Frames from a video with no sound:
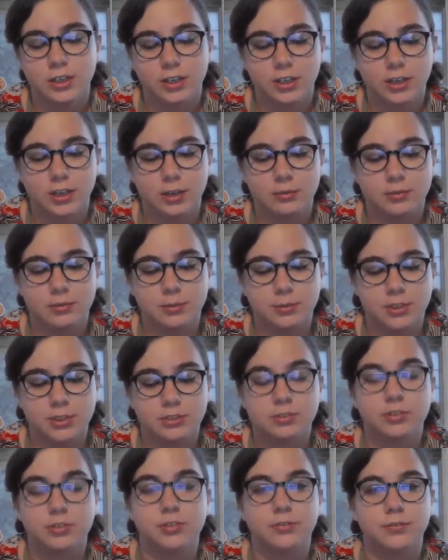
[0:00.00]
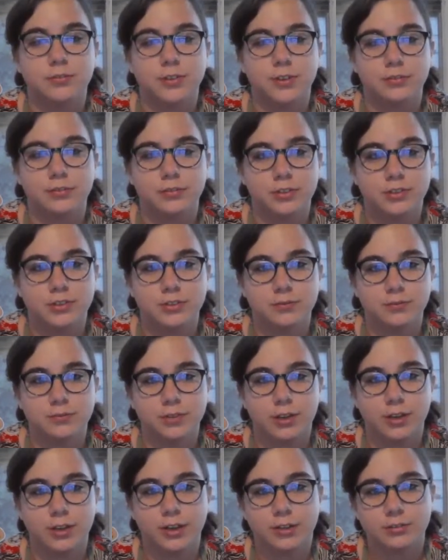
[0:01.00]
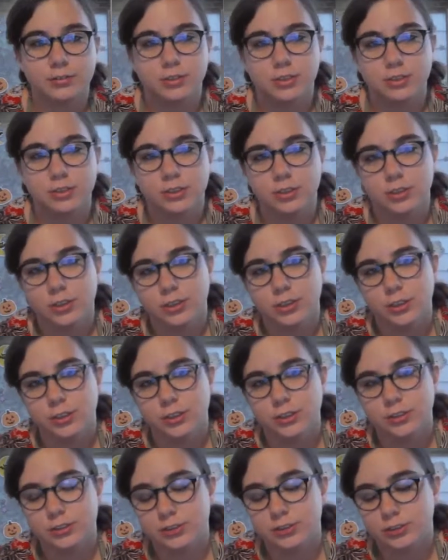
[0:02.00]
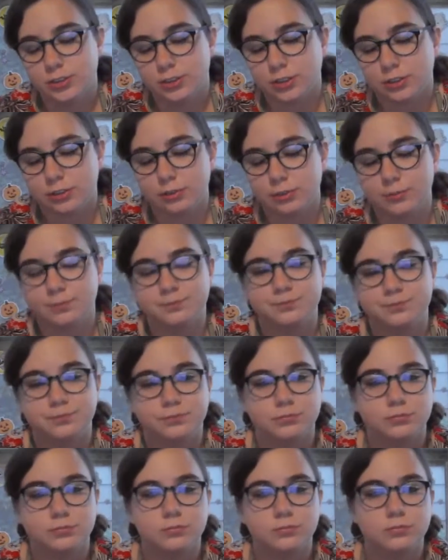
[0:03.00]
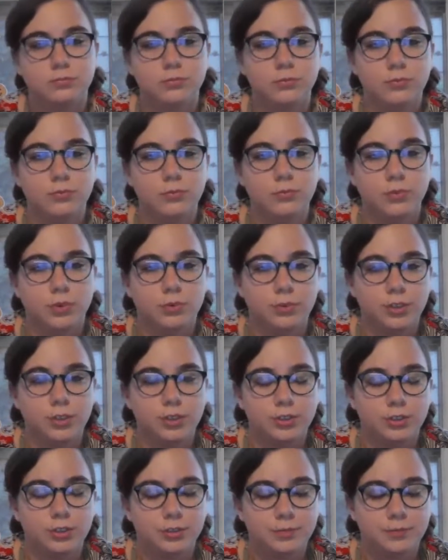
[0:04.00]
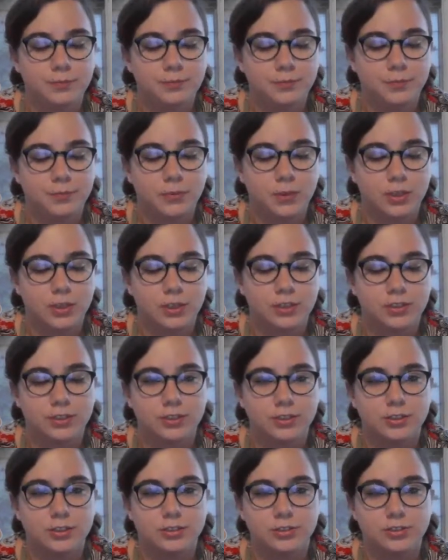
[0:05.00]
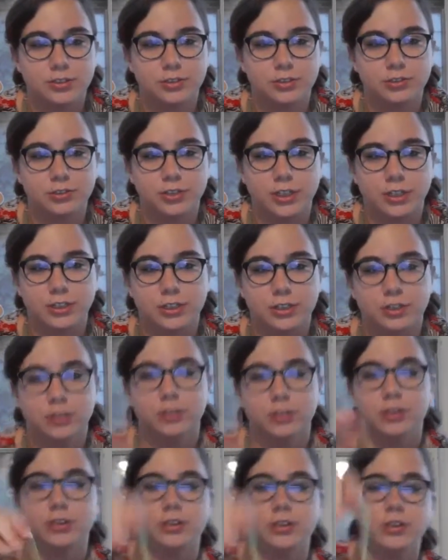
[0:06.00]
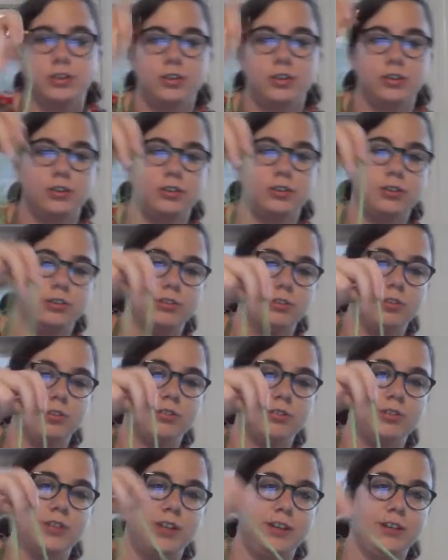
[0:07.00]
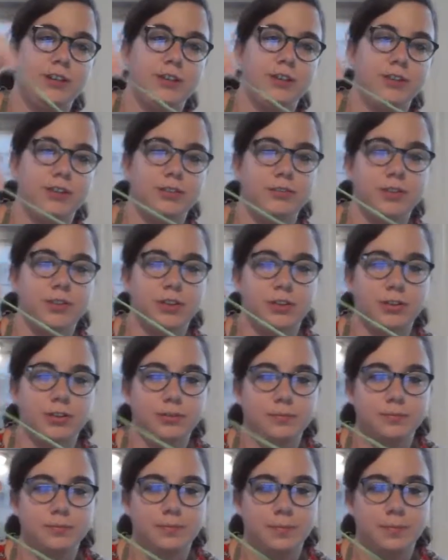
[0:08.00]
to make sure your fluff doesn't fall out. So what you do is you take your tail end of yarn,